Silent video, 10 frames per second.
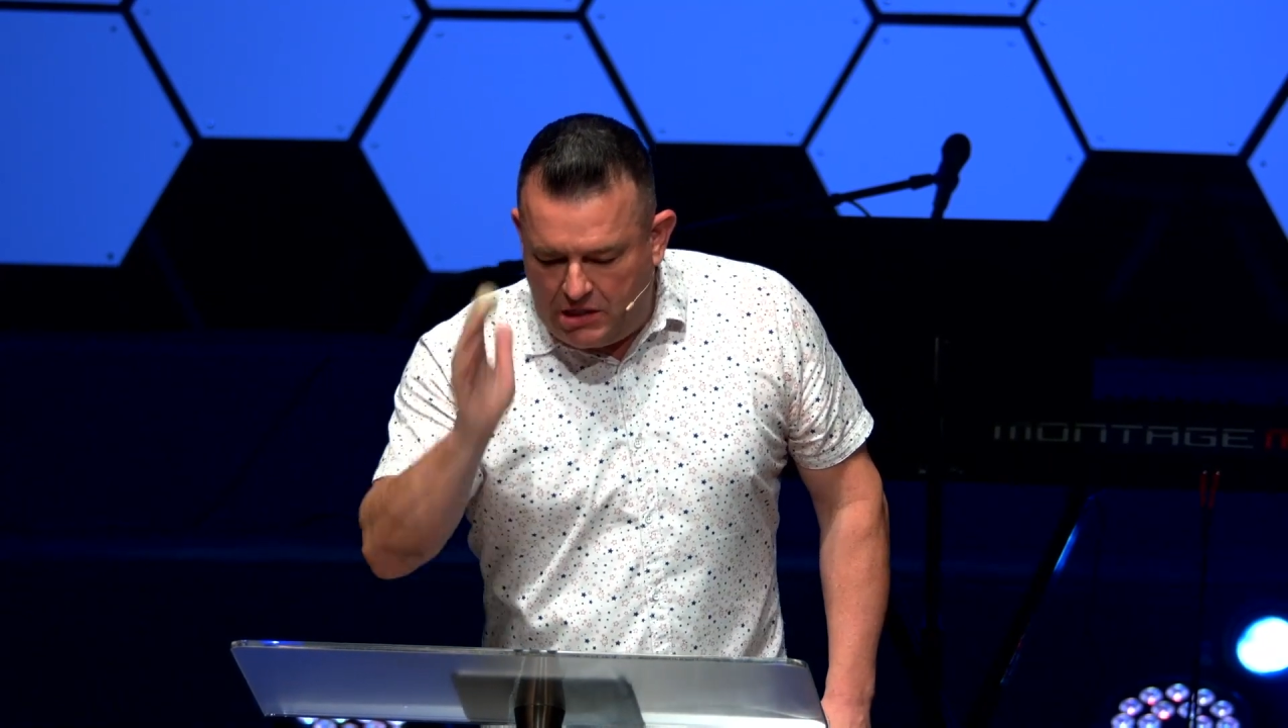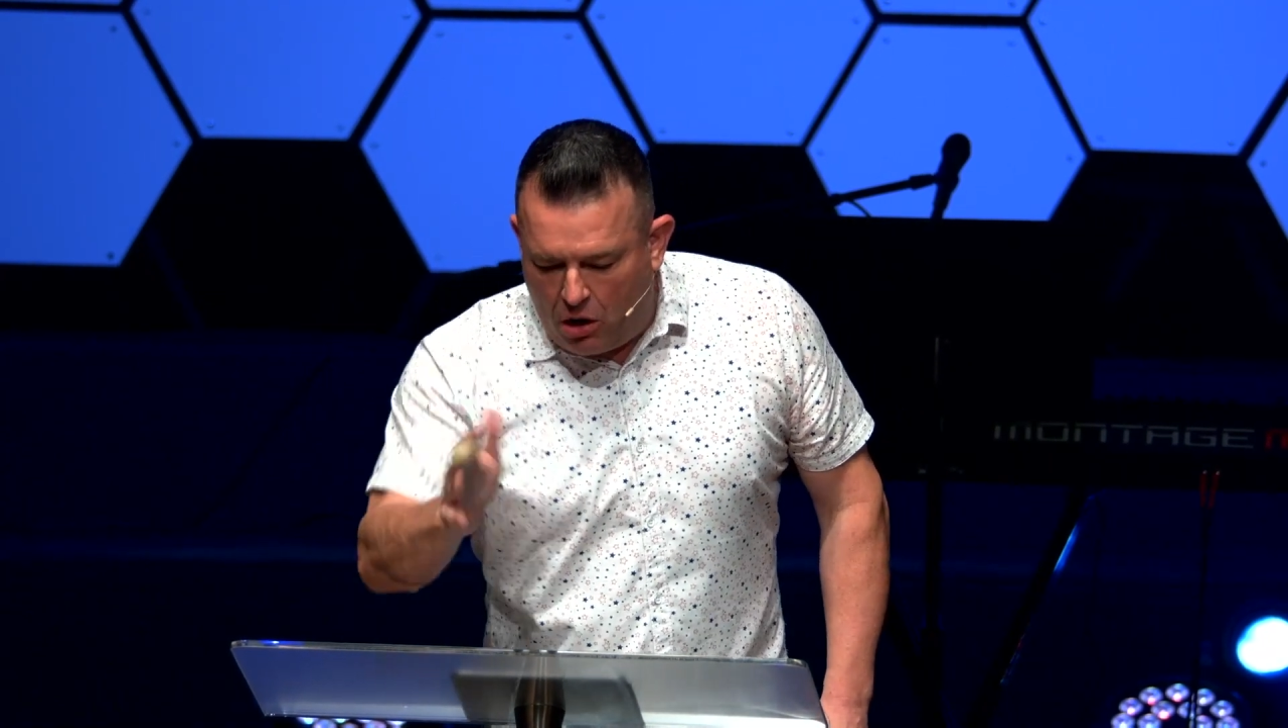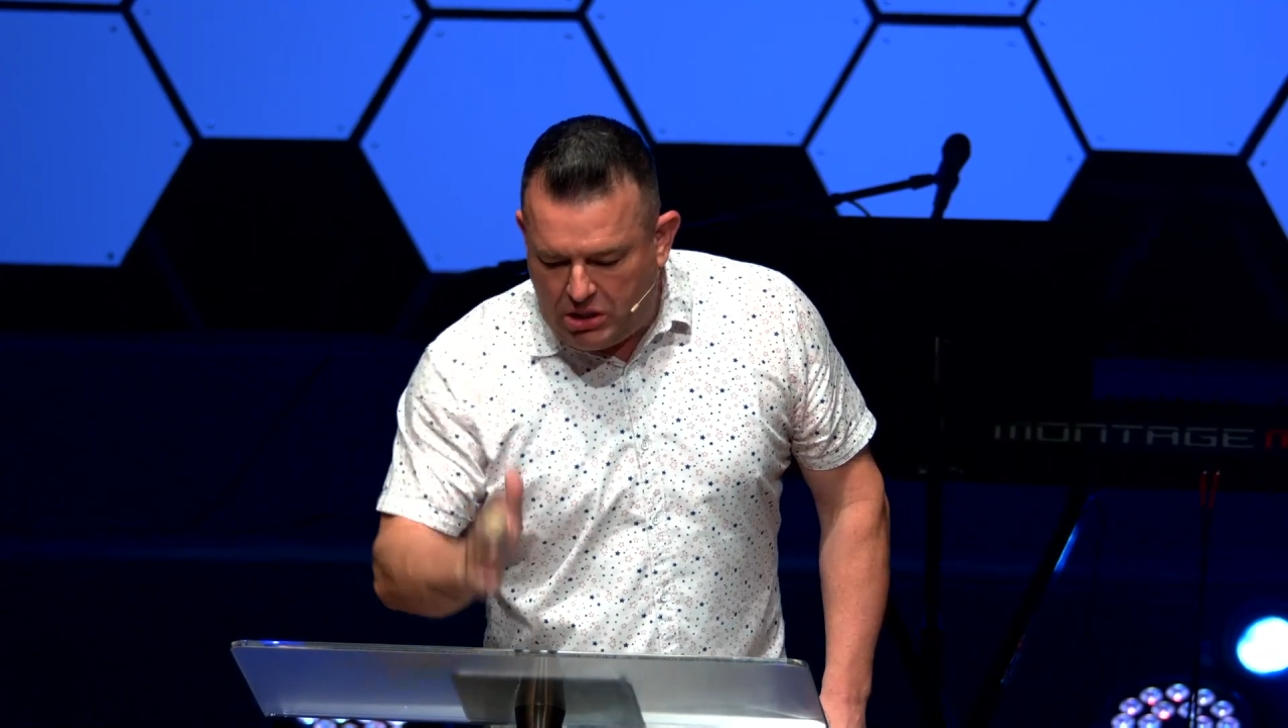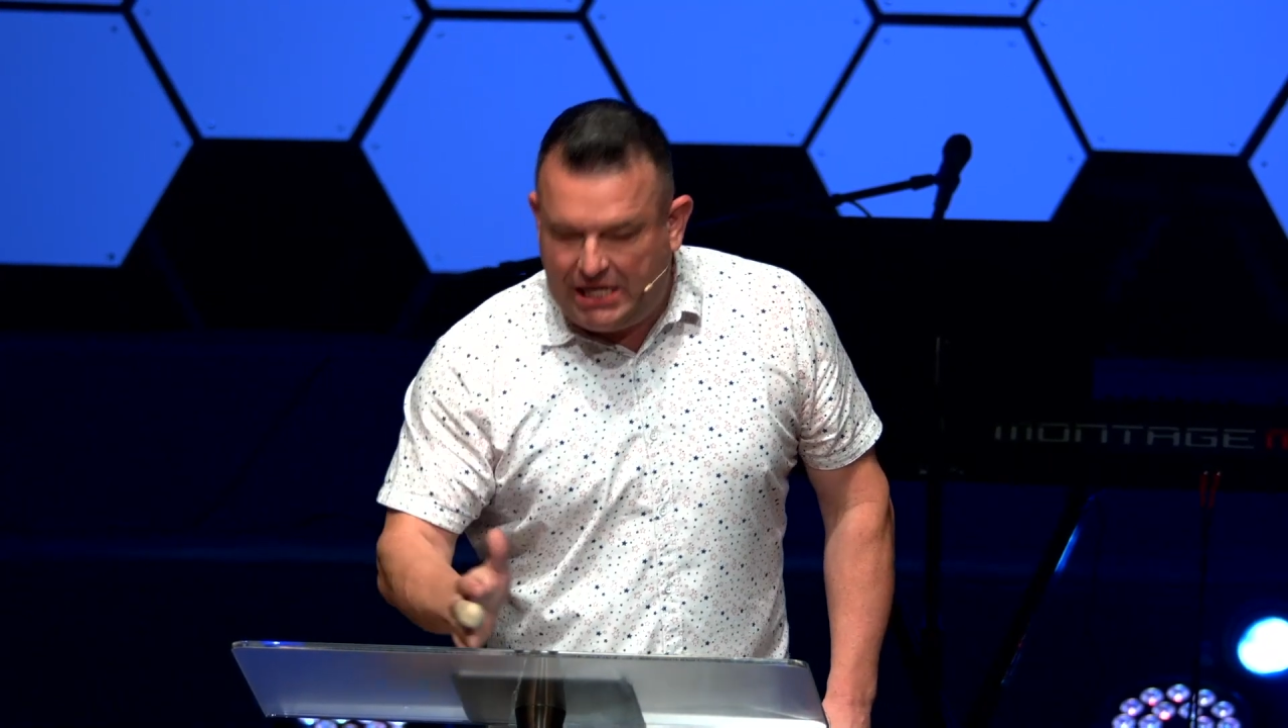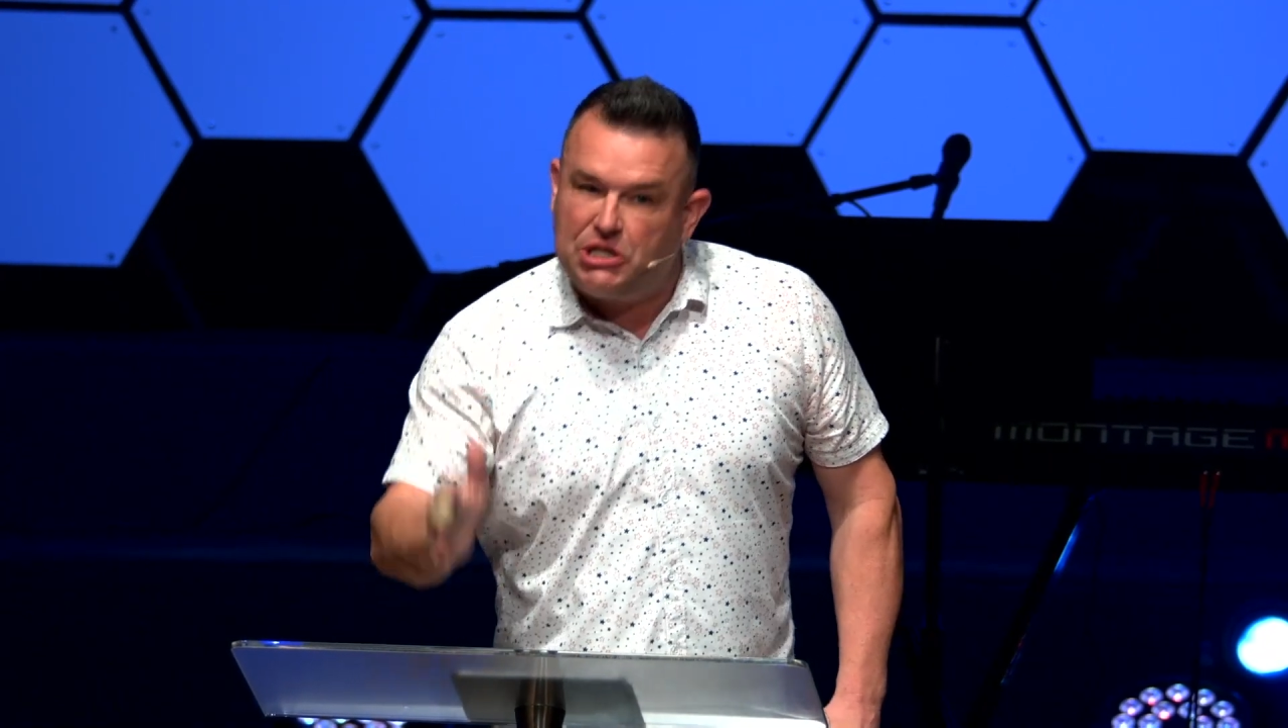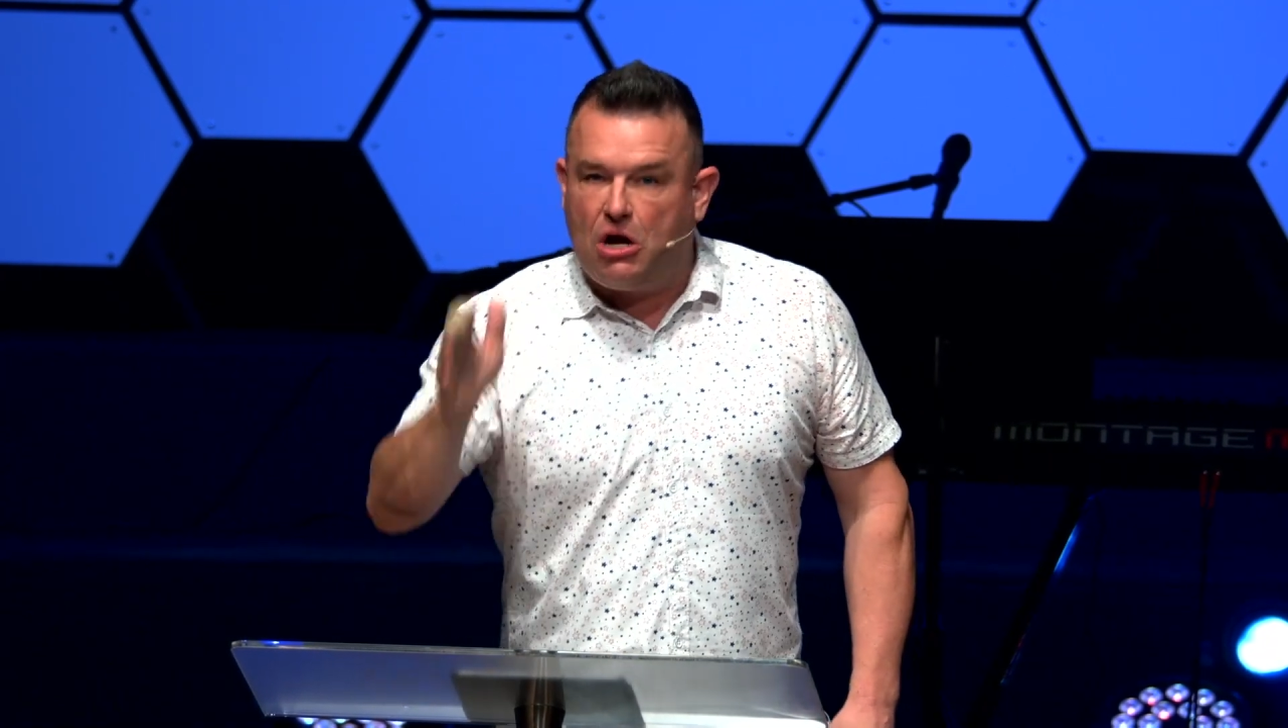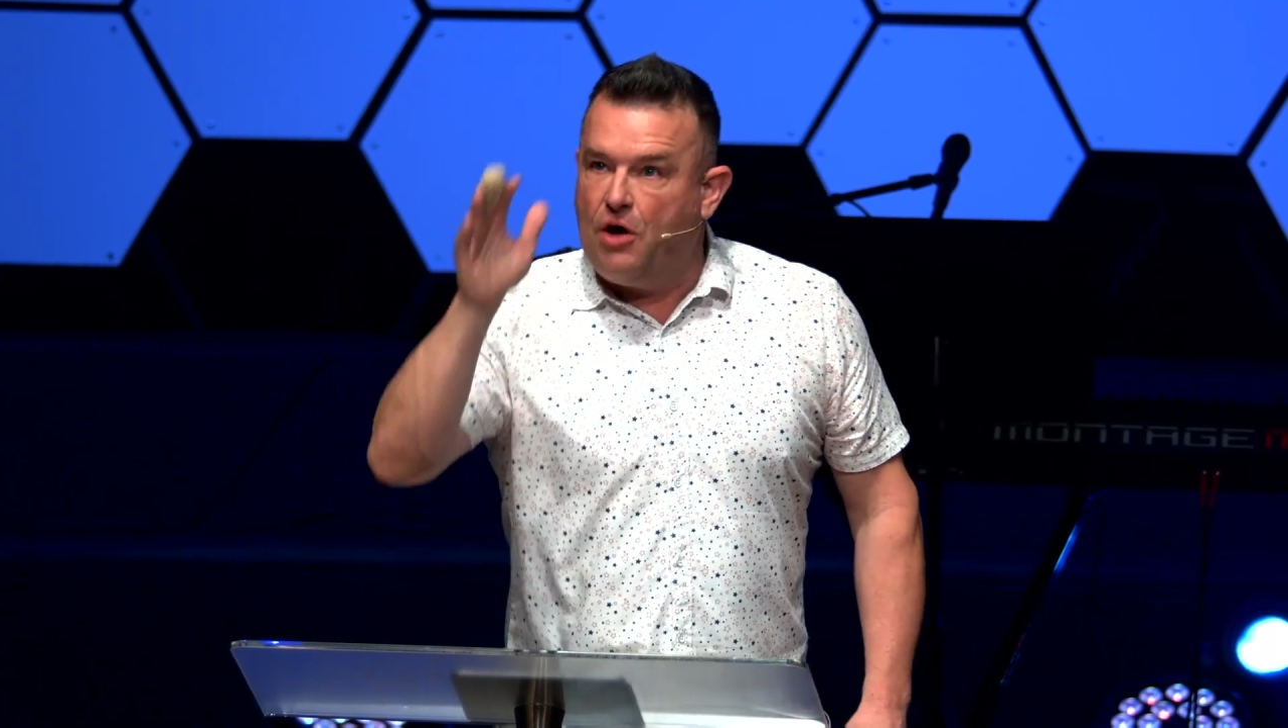no sense